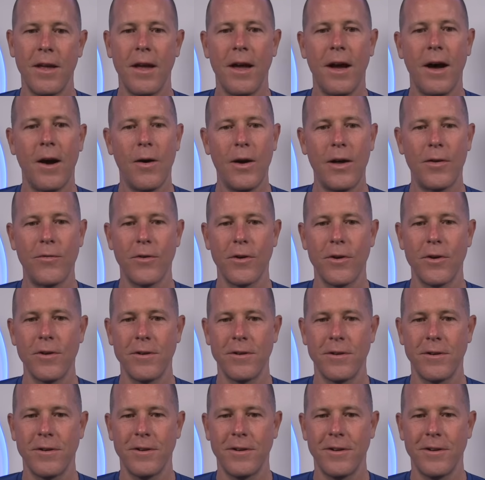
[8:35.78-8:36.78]

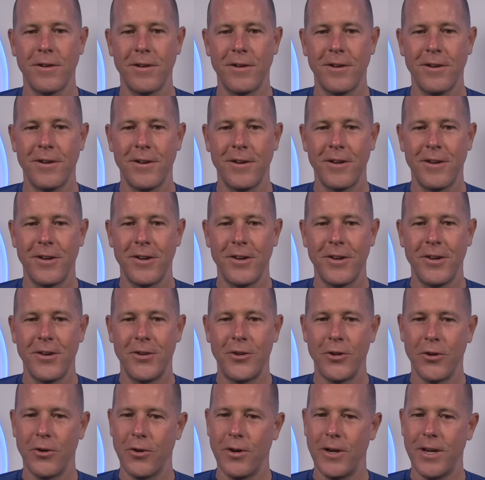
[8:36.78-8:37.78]
However,
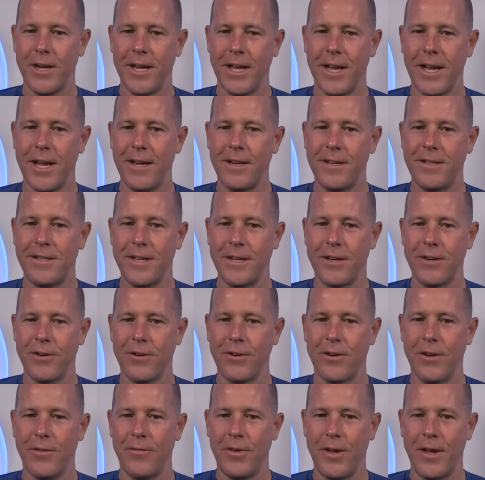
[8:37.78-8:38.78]
during a
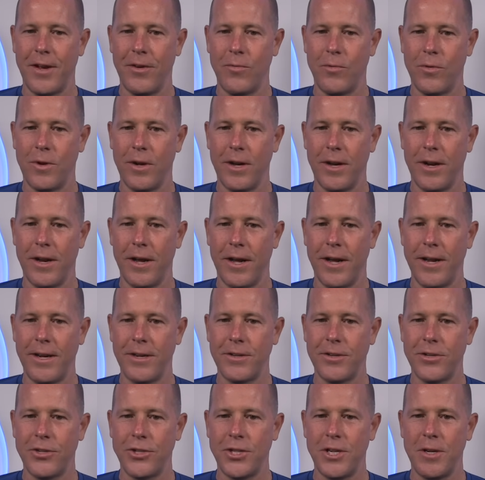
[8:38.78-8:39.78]
dinner event one
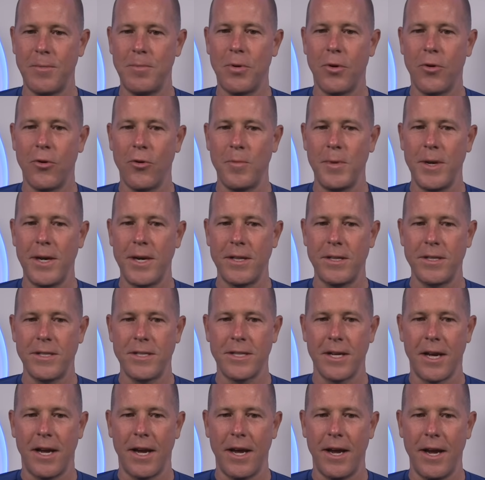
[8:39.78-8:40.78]
night, she pulled me to the
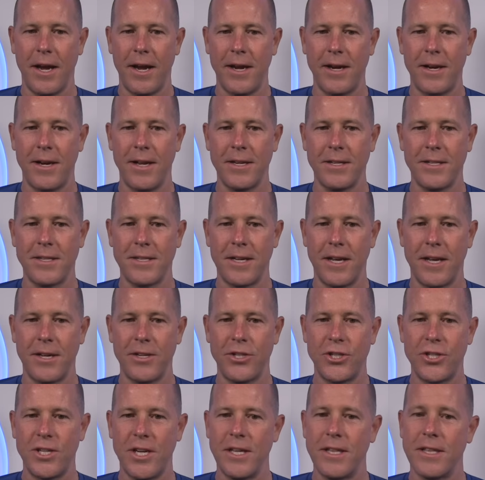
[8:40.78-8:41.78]
side and
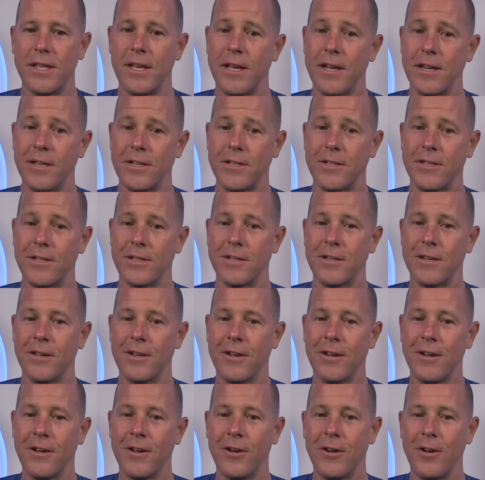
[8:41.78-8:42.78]
said she thinks
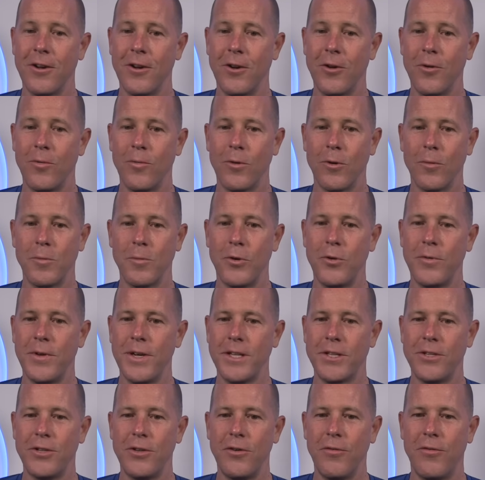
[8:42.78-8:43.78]
we're
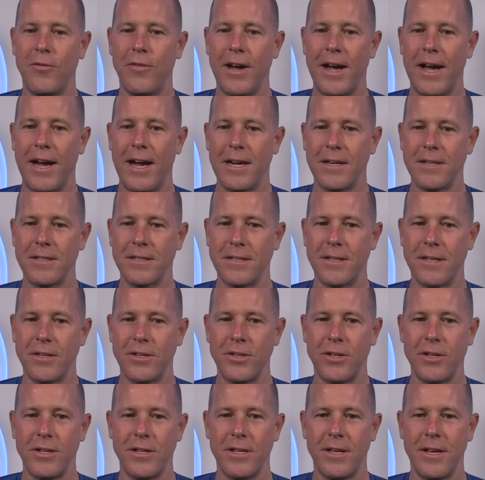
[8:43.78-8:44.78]
moving too fast
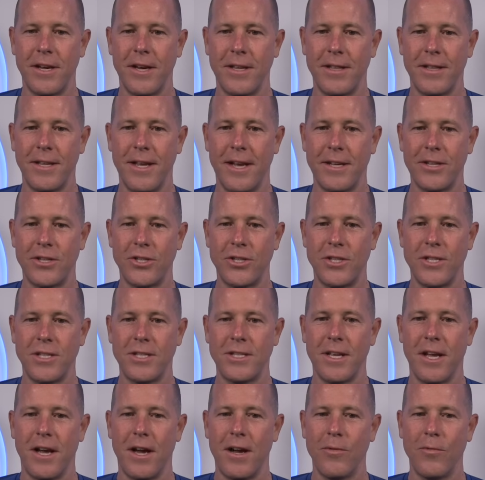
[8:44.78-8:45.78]
and, and that
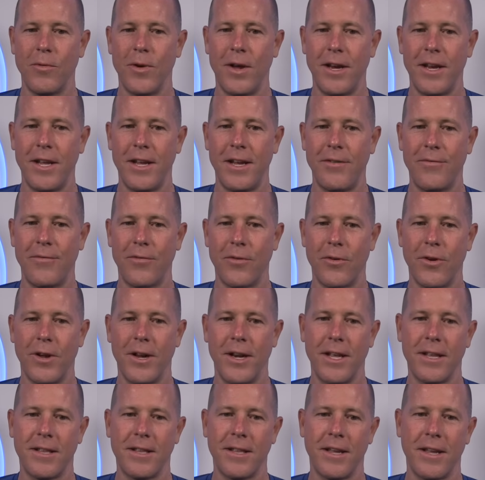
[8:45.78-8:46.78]
she's not ready for
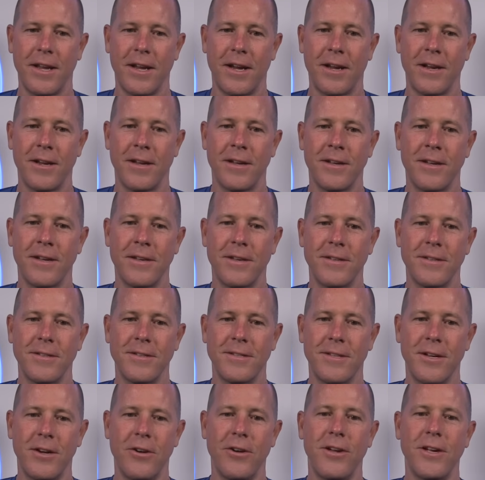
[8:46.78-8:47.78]
anything
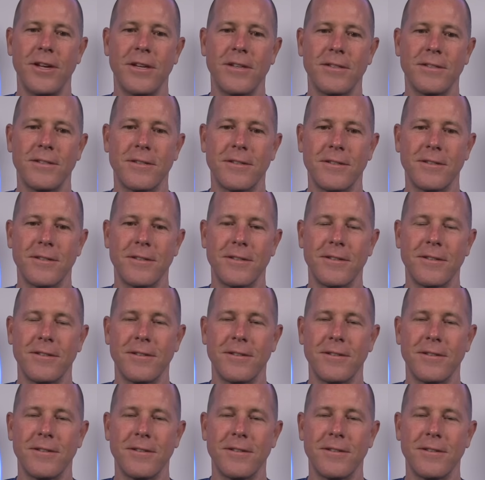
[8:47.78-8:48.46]
serious.